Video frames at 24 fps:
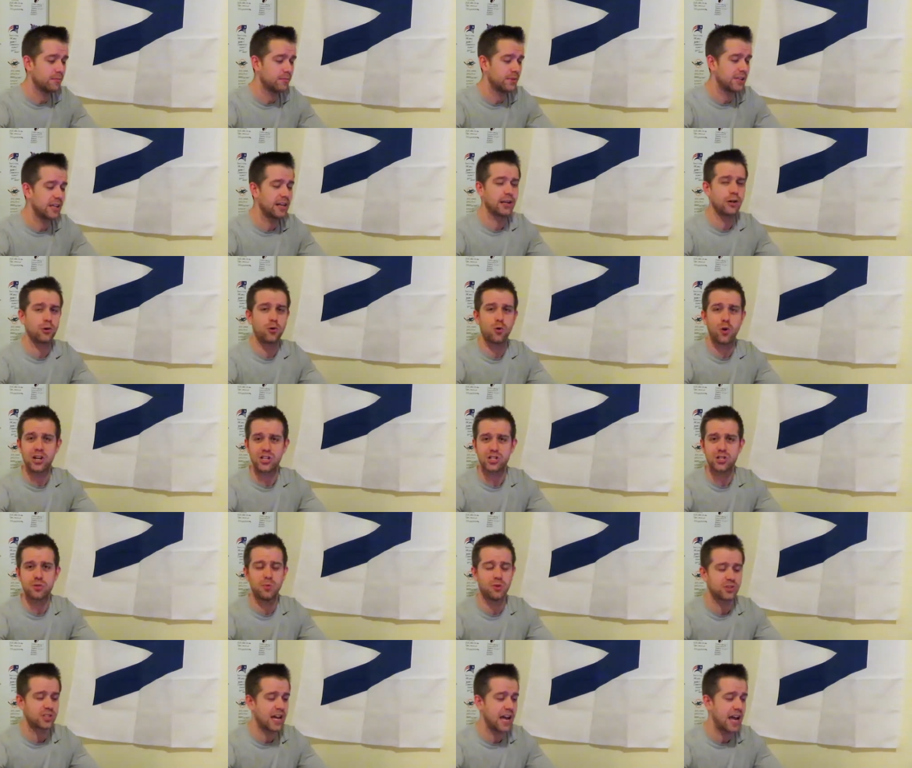getting
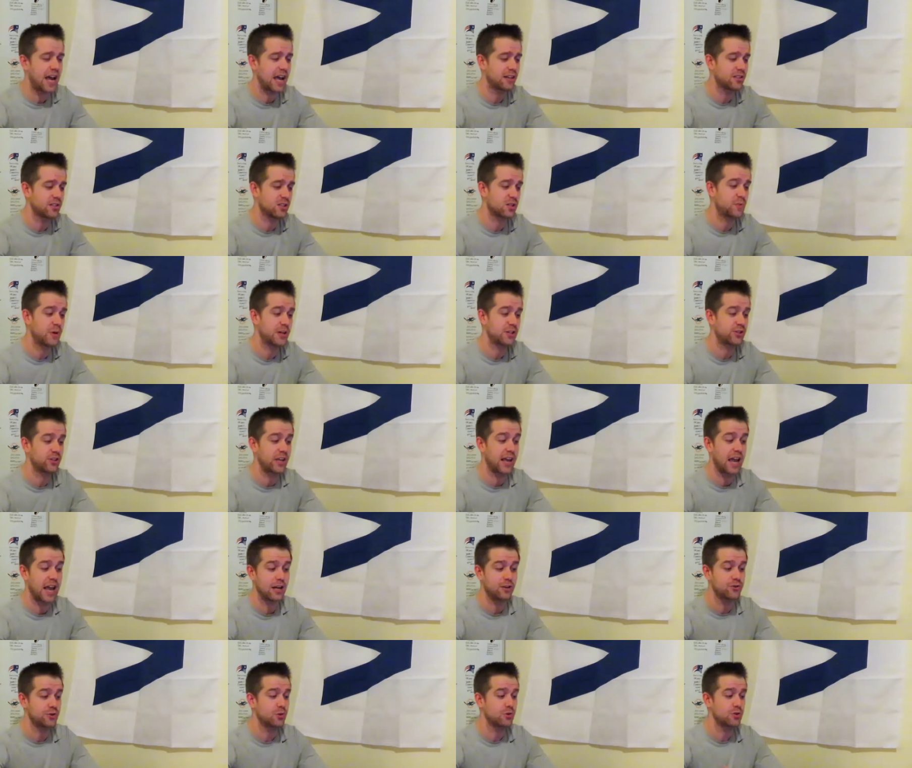questionable tags, especially
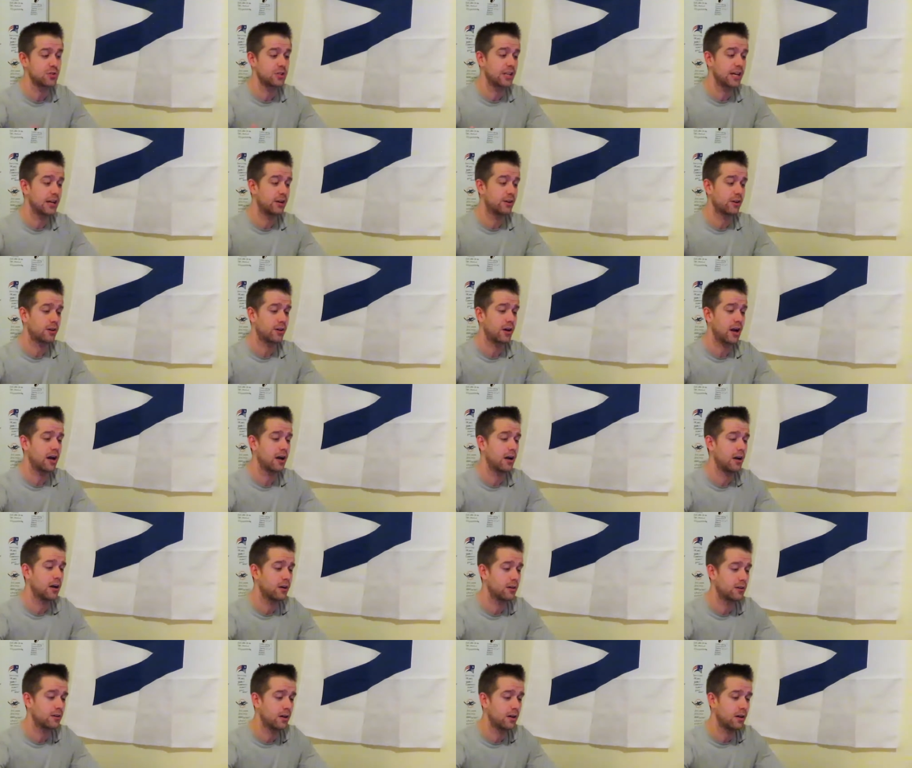Andrews later
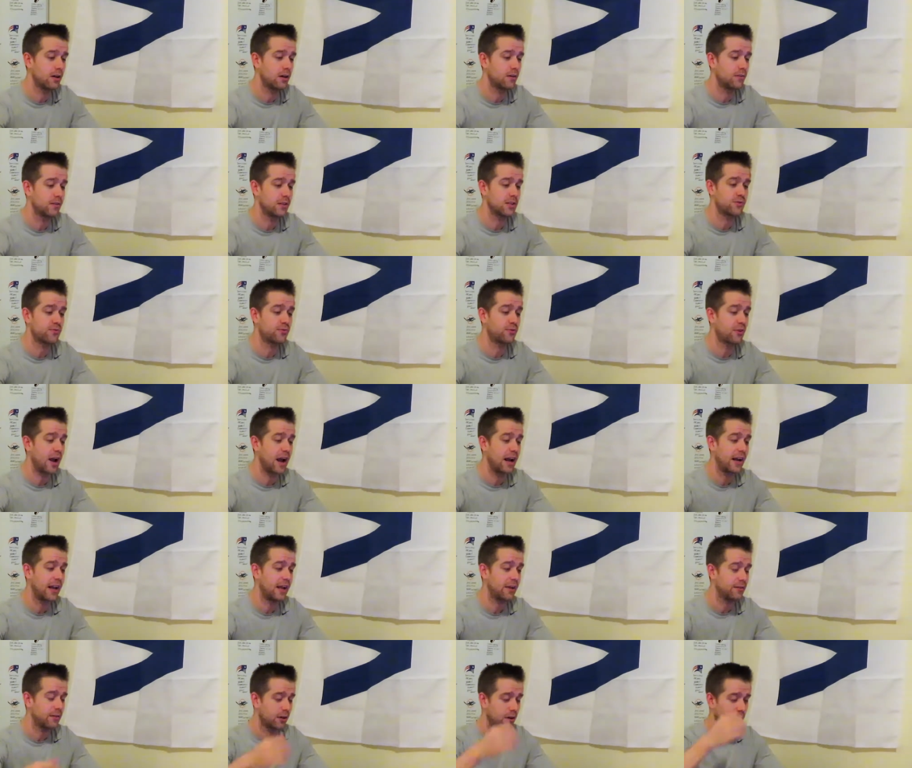this
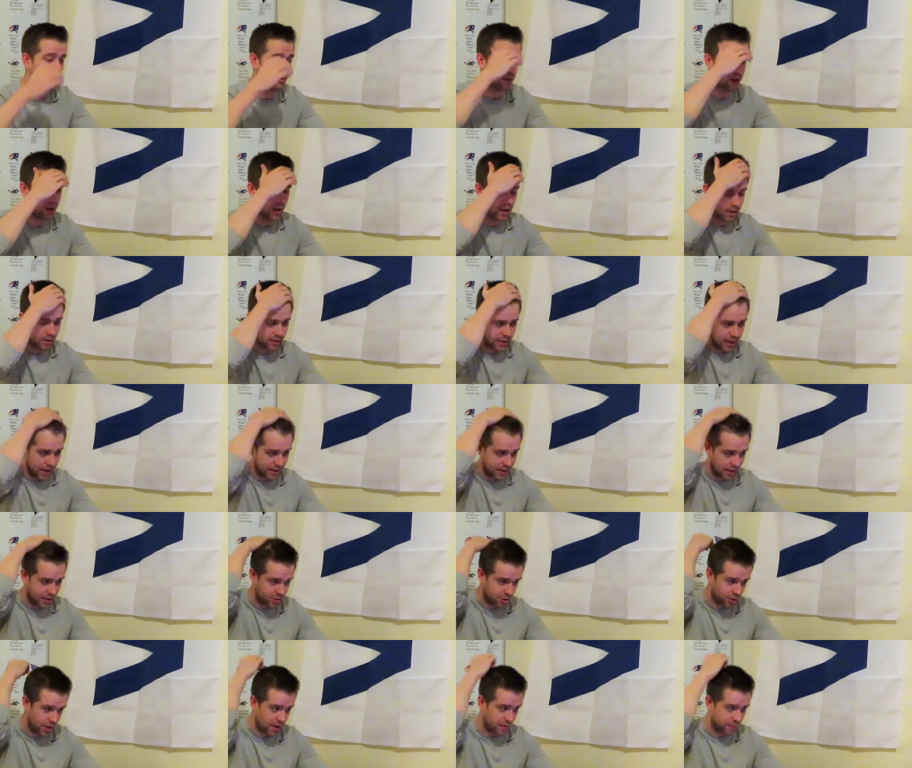Friday,
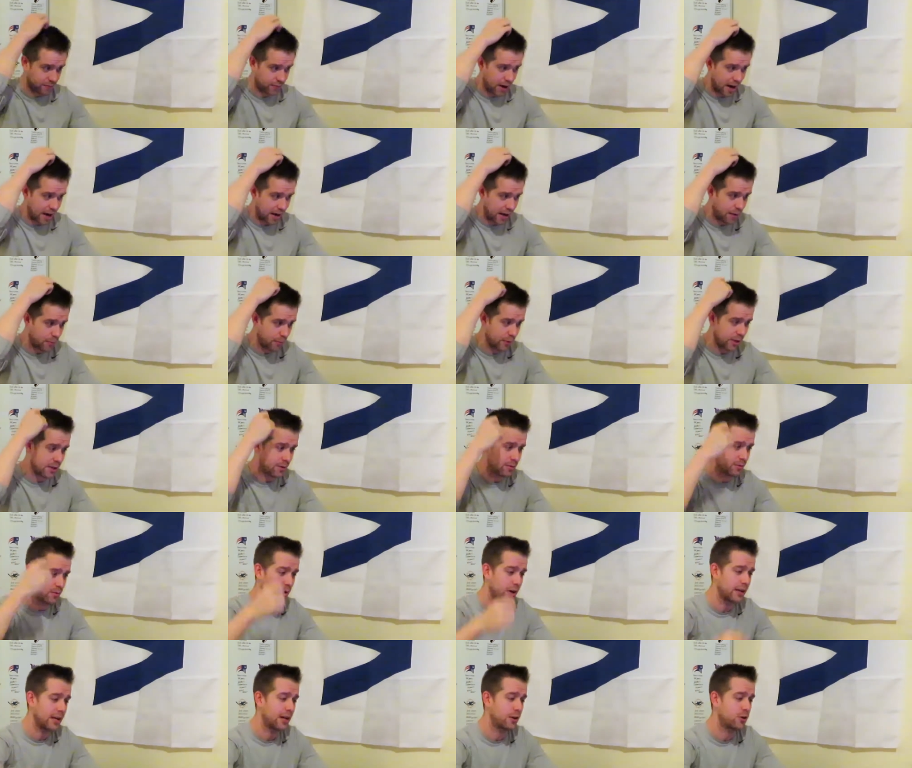yesterday, Friday, when he
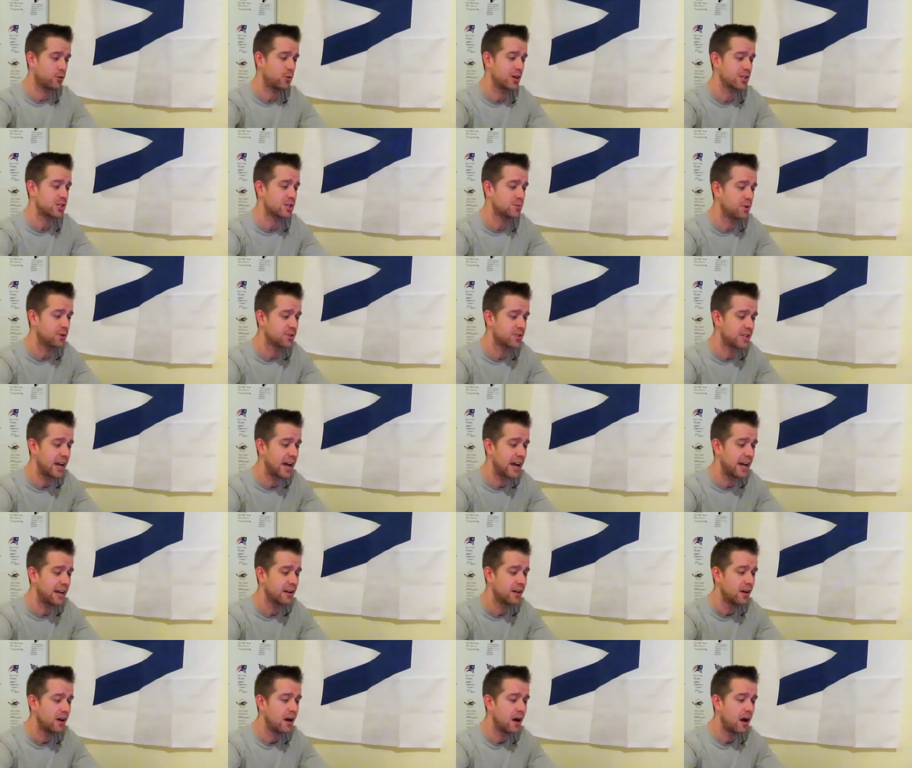got a questionable
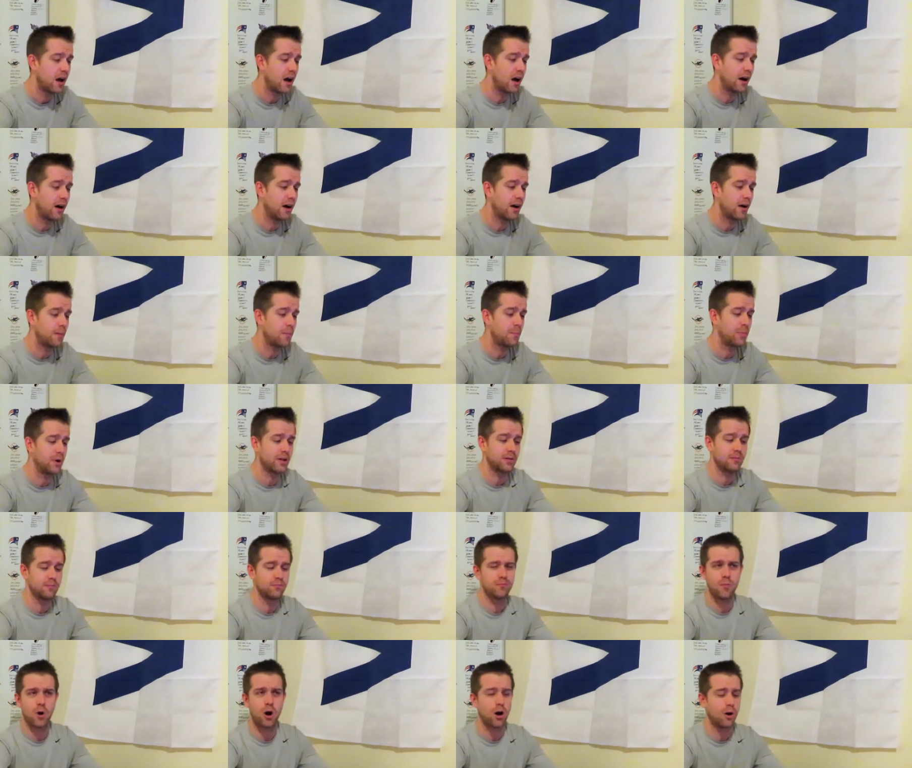tag.
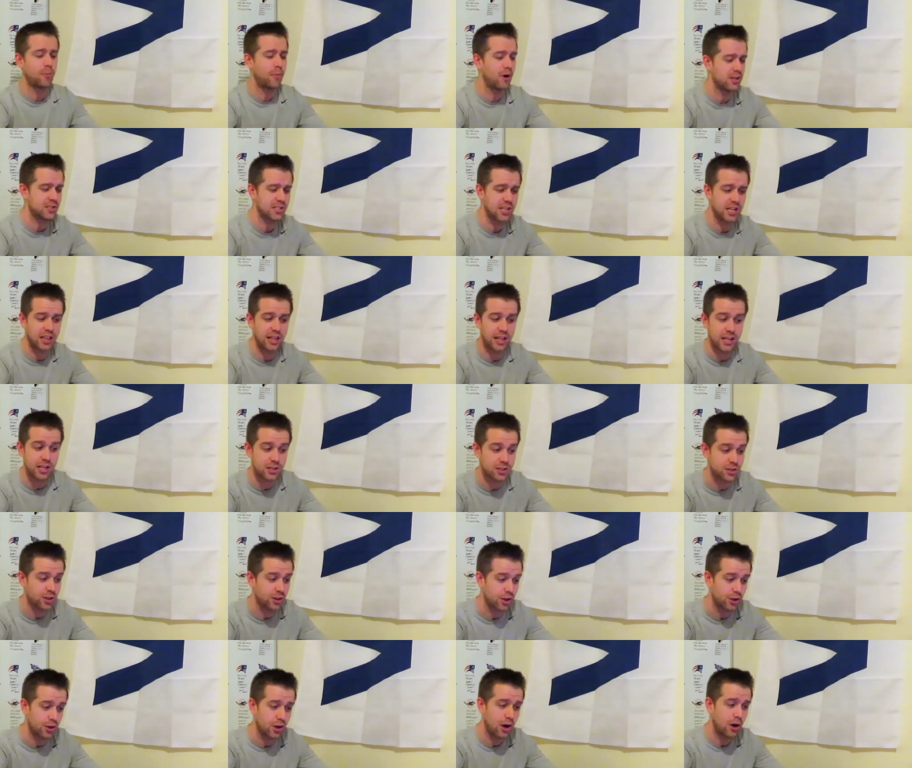But Harbaugh said that he's
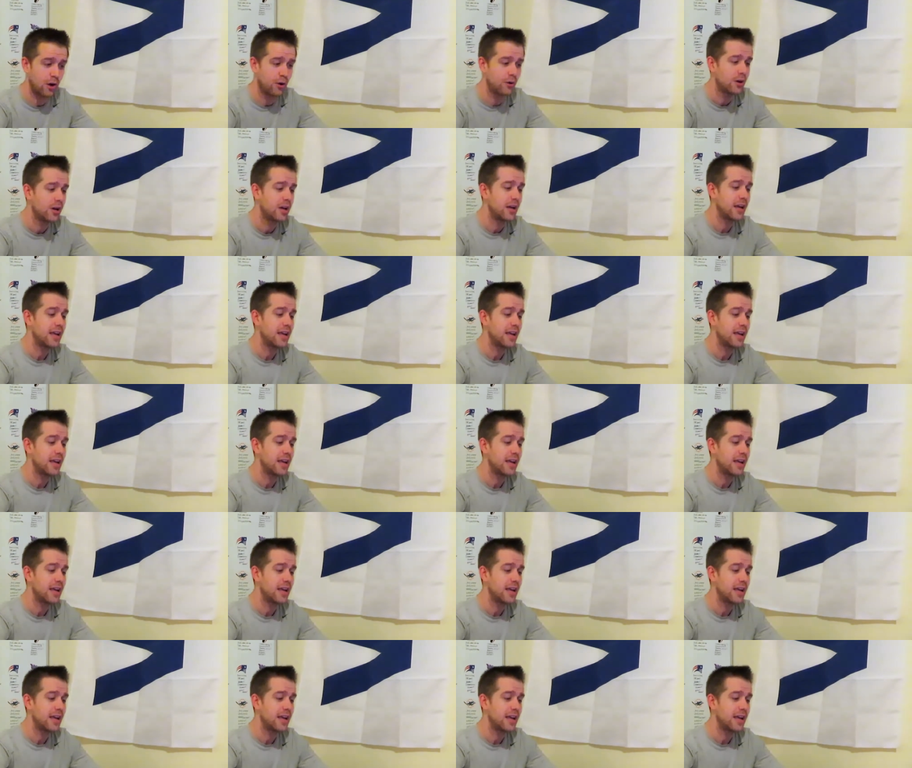good to go.